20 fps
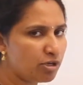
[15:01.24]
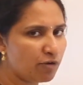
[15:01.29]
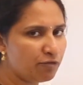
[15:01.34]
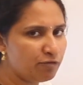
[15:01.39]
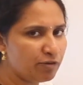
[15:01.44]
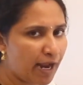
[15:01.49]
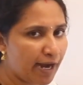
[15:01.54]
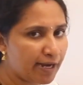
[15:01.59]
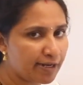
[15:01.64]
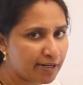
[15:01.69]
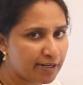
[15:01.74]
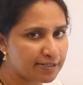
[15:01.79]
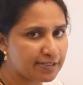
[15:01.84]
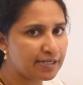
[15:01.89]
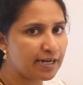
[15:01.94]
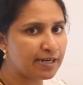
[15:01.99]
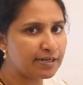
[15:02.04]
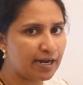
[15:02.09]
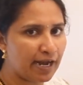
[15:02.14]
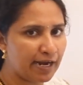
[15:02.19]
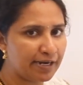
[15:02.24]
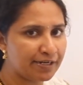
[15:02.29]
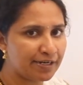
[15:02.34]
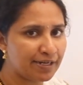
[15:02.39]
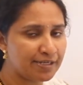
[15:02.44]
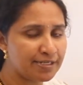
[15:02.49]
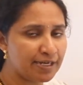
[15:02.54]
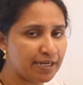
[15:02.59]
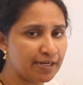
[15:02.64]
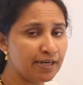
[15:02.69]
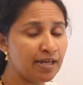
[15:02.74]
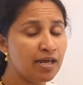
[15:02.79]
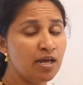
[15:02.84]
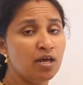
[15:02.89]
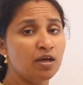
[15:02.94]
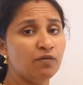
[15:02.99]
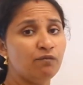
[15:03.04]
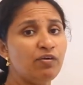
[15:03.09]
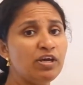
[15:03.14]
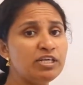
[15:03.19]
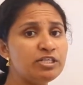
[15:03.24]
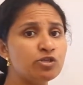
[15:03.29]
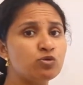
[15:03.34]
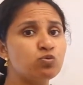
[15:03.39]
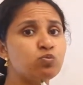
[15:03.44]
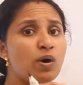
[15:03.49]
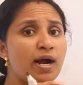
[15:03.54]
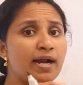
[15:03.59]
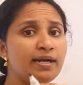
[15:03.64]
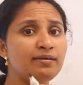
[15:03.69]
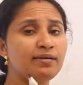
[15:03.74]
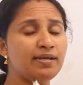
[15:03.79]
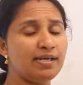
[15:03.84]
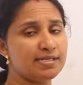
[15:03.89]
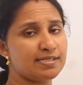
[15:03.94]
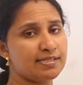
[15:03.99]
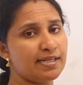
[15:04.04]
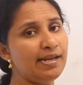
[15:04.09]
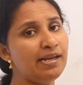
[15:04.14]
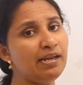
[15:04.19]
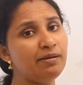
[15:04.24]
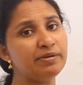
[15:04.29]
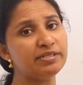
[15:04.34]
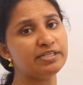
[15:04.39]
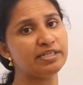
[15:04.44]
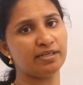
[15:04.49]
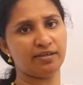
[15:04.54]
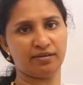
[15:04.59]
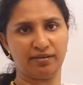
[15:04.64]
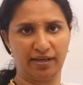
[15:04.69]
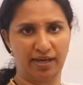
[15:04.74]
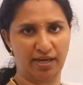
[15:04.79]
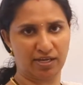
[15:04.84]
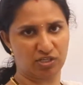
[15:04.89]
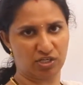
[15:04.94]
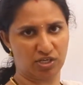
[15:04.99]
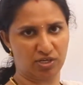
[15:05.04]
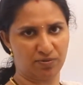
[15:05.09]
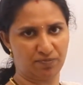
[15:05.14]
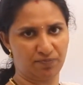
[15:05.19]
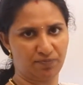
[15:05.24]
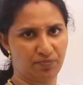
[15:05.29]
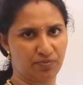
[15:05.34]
of nitrogen and hydrogen, which one is the limiting reagent?